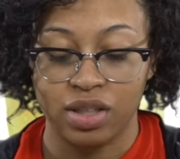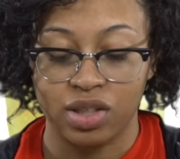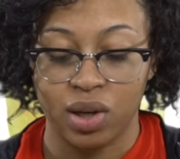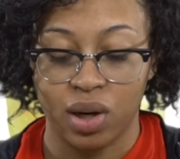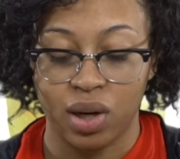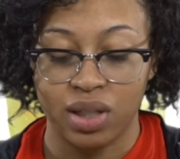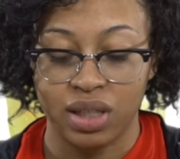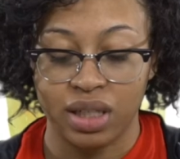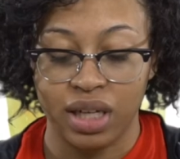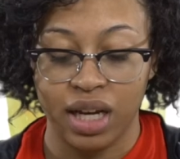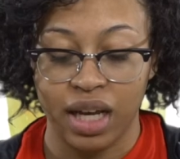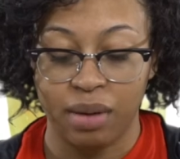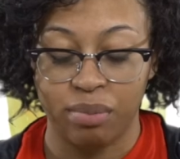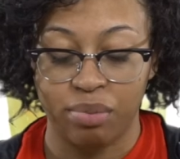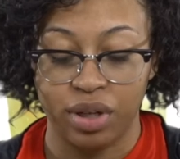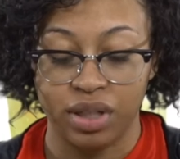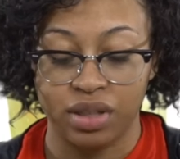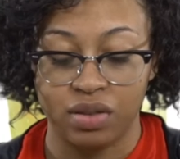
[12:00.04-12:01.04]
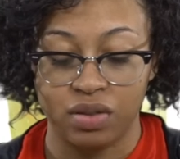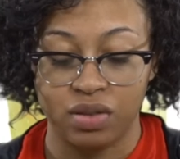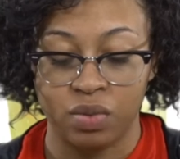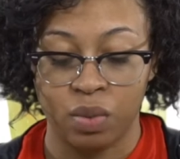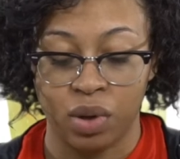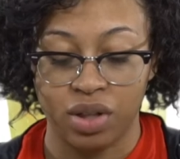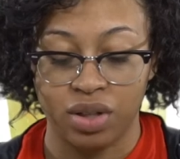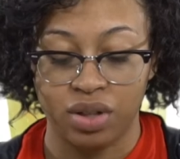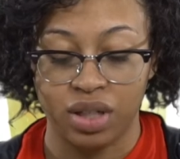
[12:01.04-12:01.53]
talked and ate pretzels
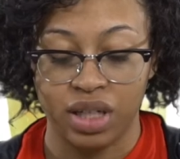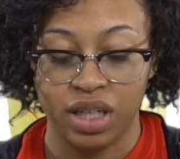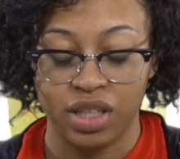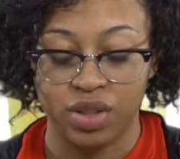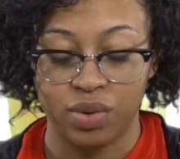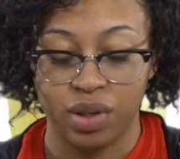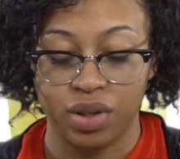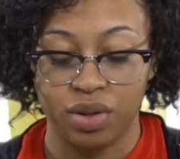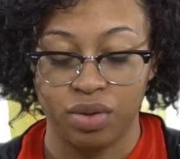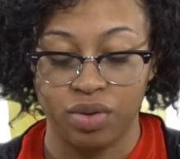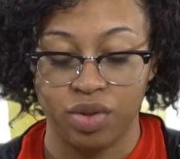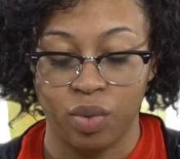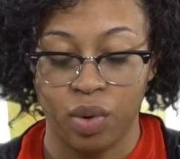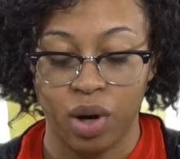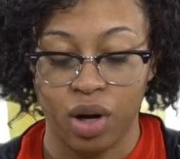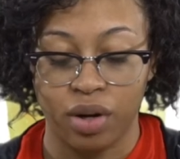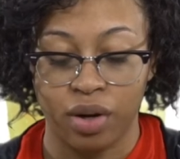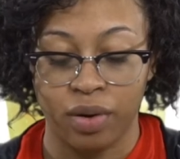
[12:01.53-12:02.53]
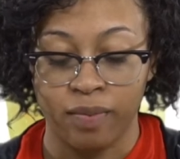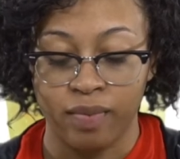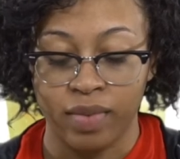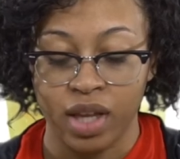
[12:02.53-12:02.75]
while their kids ran through the water.